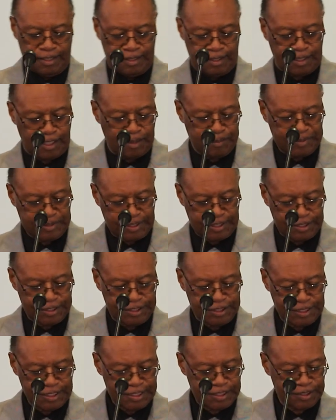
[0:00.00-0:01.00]
come say,
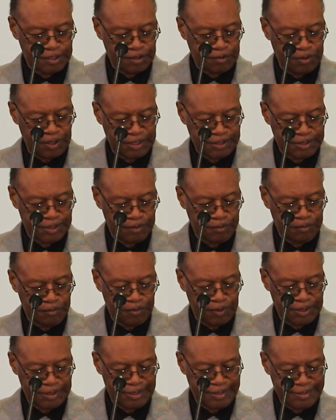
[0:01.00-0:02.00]
Jesus' question
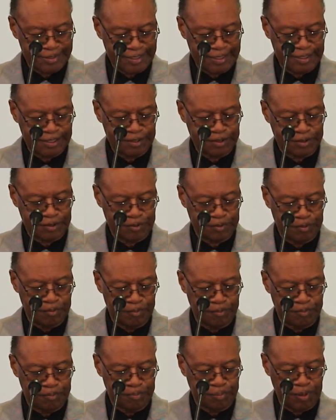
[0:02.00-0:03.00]
was intended
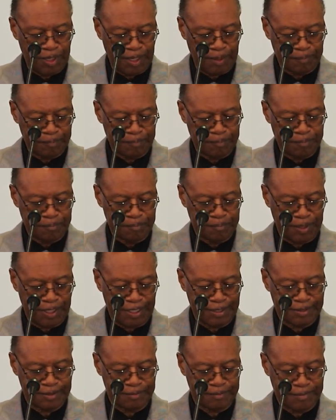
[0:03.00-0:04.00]
to prompt
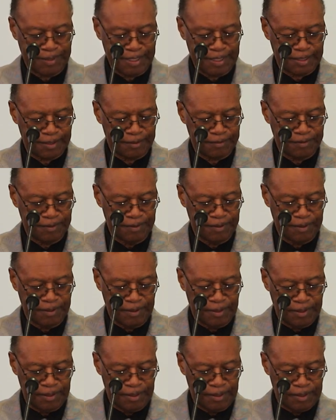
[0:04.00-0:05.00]
Bartimaeus
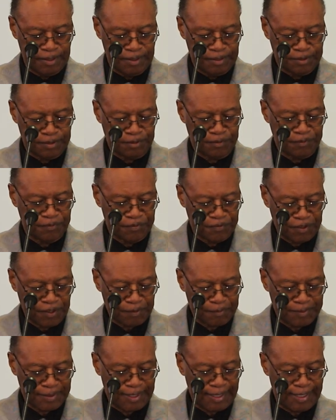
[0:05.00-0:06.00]
to
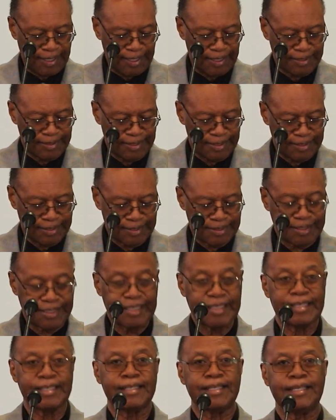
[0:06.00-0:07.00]
verbalize his
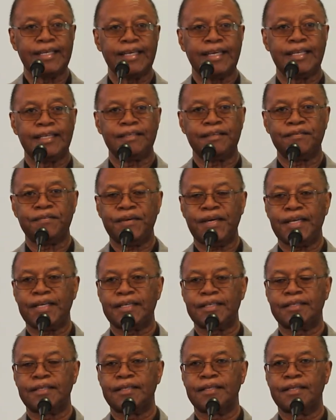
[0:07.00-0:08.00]
need and his
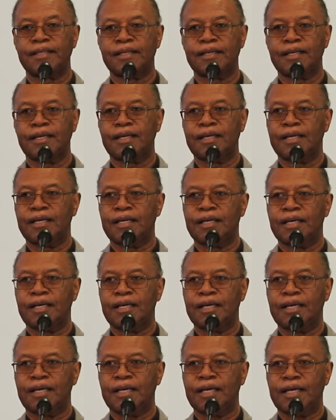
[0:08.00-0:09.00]
faith.
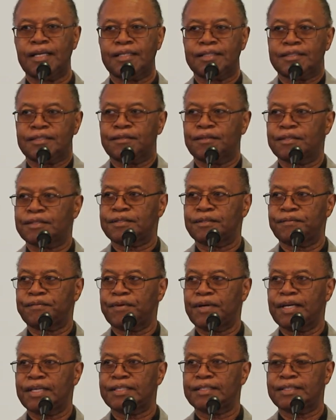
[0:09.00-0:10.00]
And so a
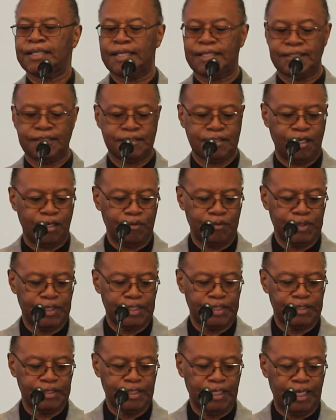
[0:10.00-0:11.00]
phrase that is
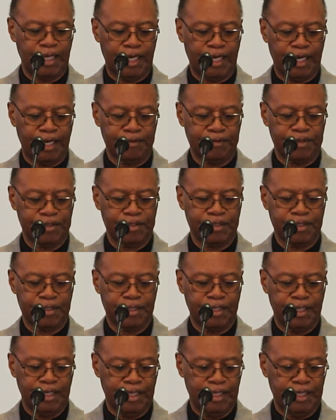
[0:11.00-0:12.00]
always, I've
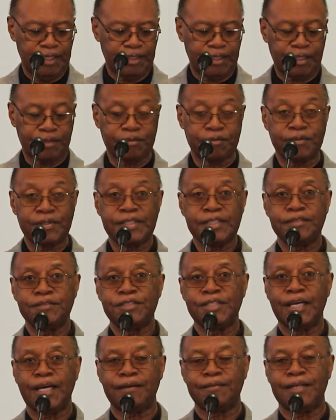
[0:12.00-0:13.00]
heard, that the reason
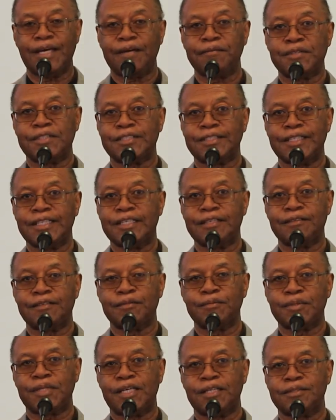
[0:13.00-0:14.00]
you have not received
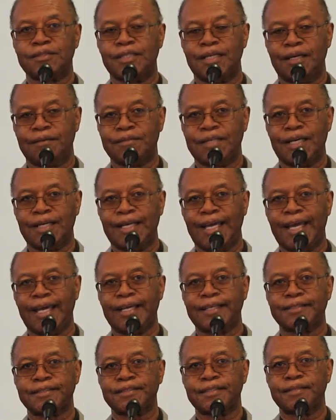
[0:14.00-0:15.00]
is because you have not
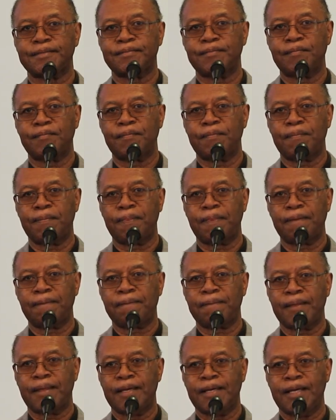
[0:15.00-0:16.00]
asked.
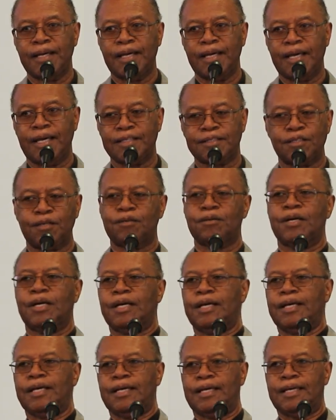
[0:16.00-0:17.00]
And
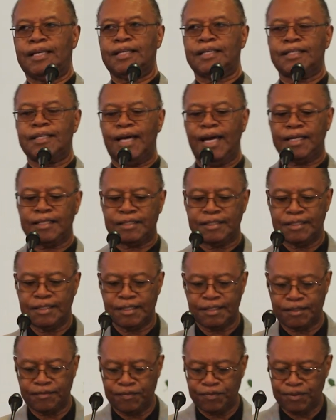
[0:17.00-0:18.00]
so it is not
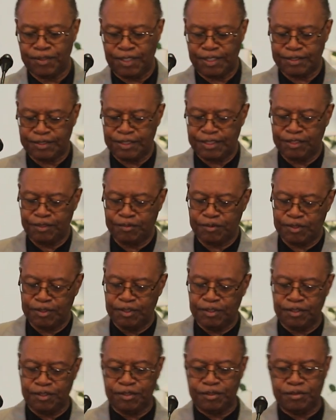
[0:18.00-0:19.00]
good for us you know,
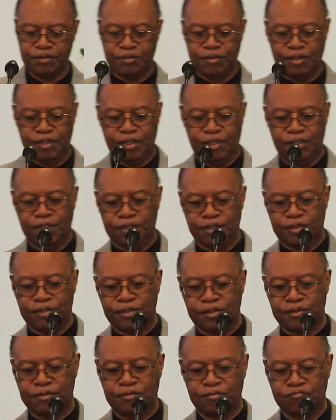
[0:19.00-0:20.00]
to,
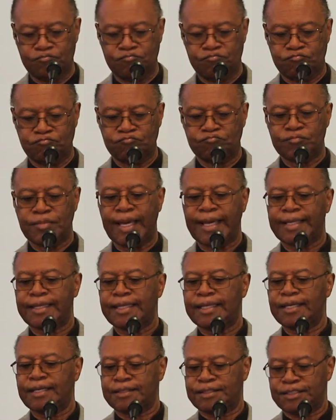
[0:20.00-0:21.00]
to make
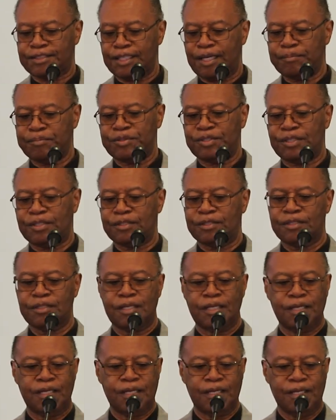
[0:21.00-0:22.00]
the assumption
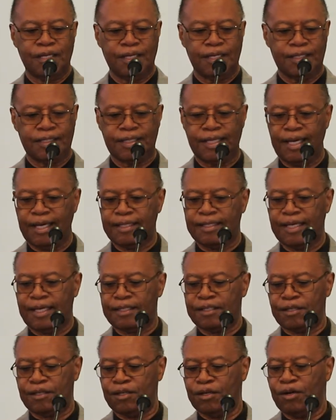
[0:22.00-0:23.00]
that,
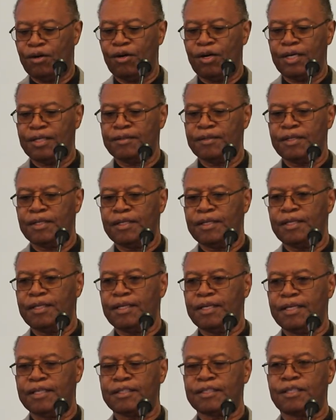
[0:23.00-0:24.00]
that the Lord
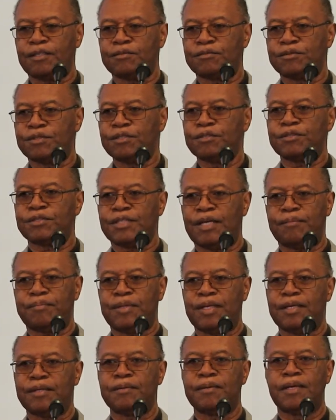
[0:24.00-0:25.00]
is going to do
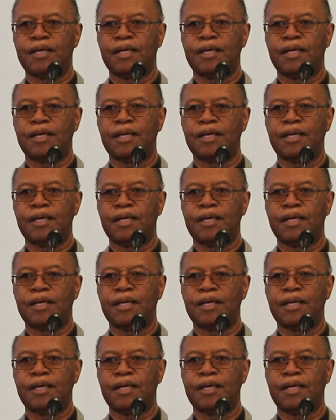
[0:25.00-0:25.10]
something